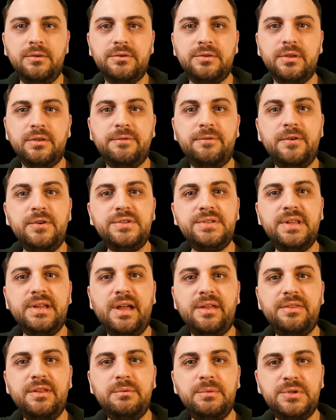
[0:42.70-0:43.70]
So the first thing I
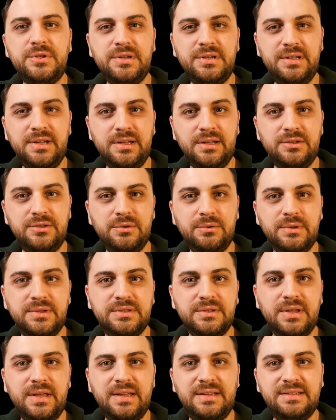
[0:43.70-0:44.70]
think we should dig into
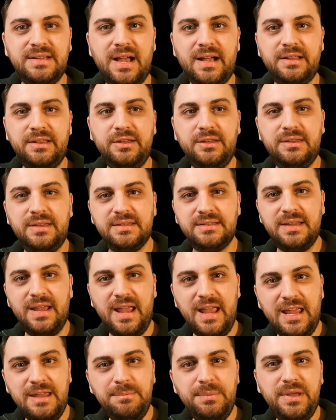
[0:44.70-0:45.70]
is exactly this
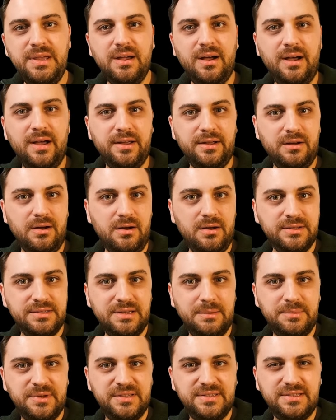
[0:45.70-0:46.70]
API
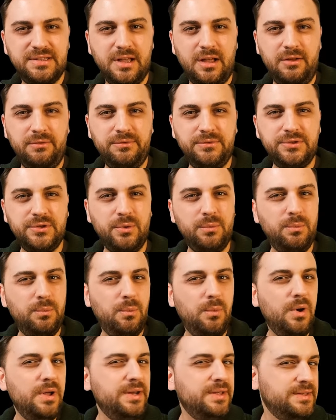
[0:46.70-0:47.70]
concept itself. So
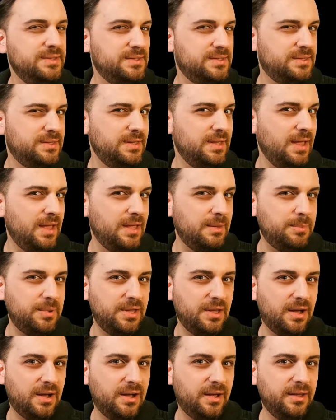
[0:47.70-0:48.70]
what is the
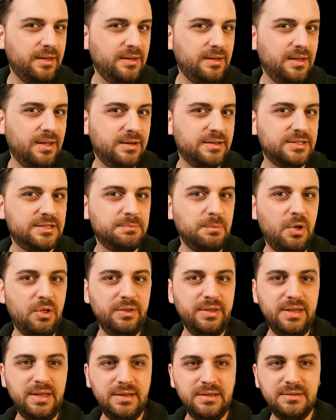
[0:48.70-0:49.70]
API? And a small
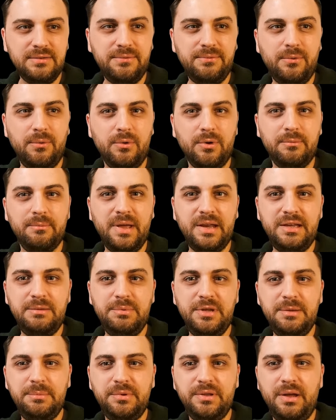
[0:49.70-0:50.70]
hint for many
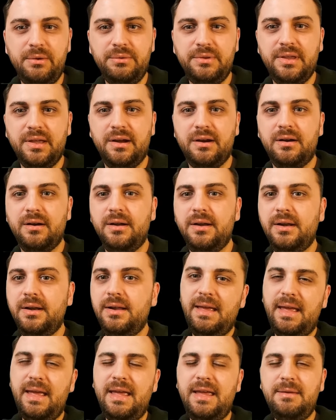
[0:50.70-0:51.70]
people out there,
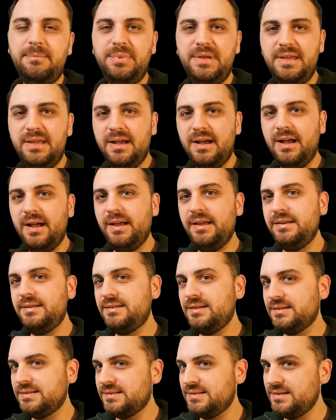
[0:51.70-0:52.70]
API
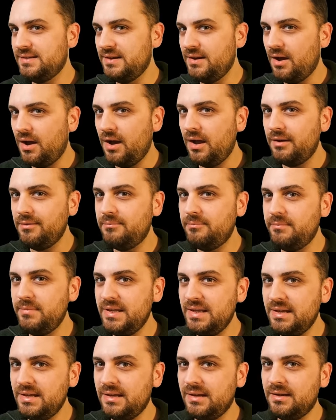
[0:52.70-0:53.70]
does not
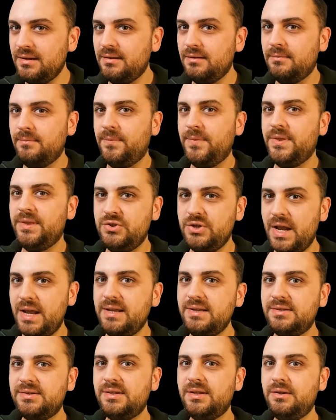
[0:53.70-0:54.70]
mean
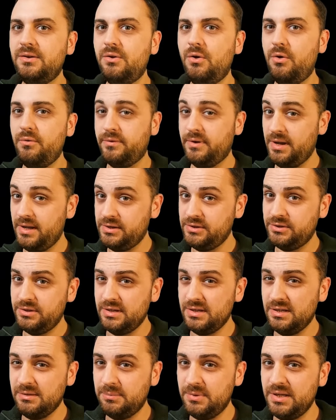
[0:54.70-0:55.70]
JSON over
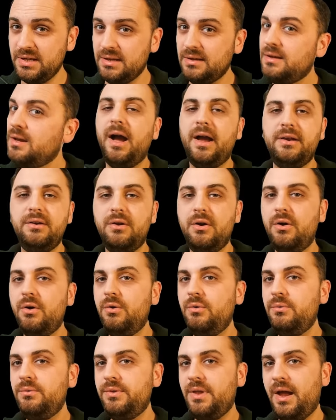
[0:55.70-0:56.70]
HTTP. I
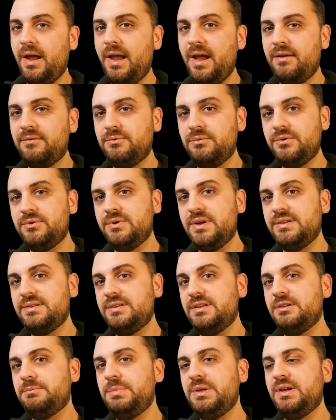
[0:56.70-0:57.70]
know I have to address
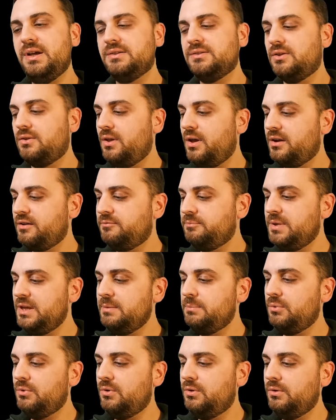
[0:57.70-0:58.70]
this because a lot of
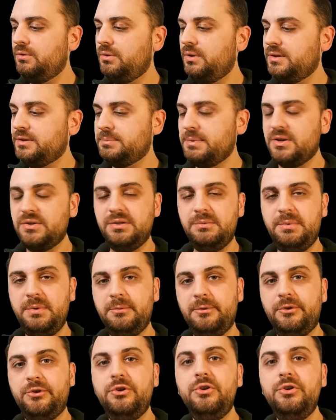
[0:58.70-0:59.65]
people, especially people